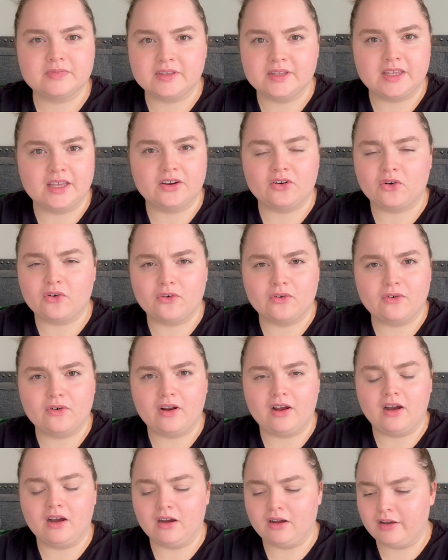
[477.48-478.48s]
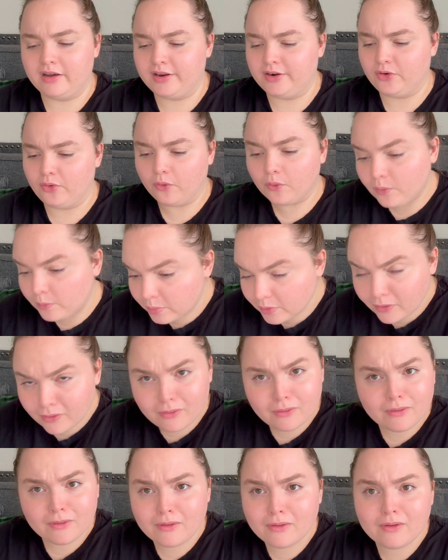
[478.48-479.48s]
get her an
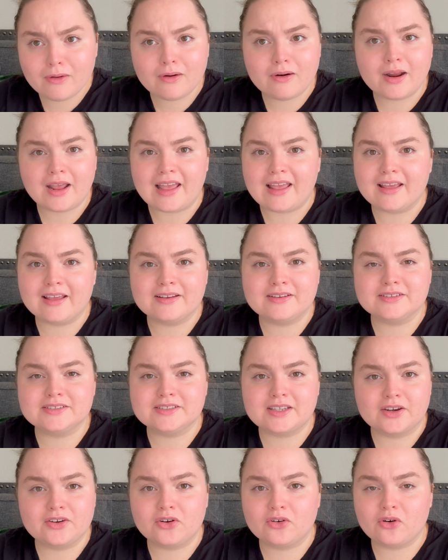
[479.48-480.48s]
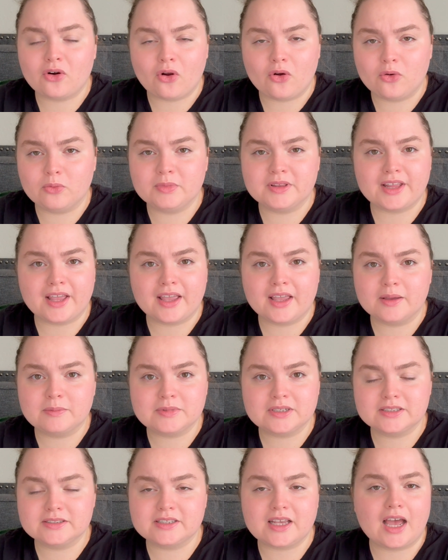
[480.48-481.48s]
Uber and send her home in the
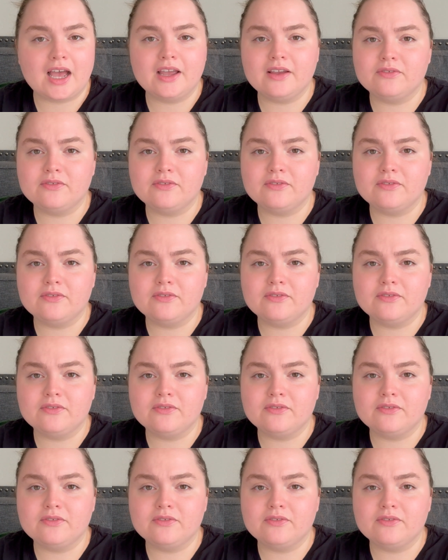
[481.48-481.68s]
Hamptons. I